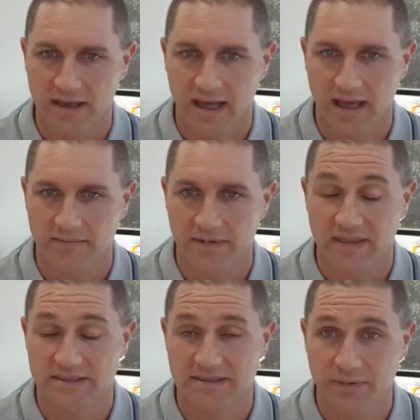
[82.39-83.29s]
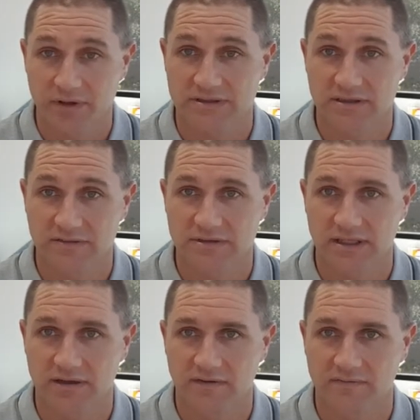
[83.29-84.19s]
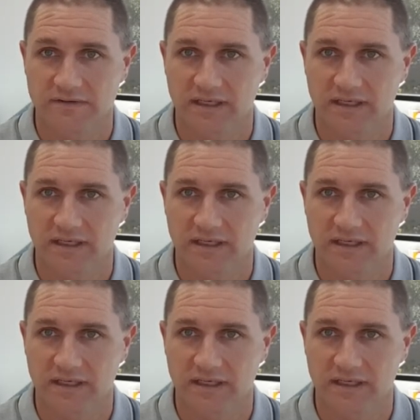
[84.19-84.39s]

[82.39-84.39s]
and that's the person themselves.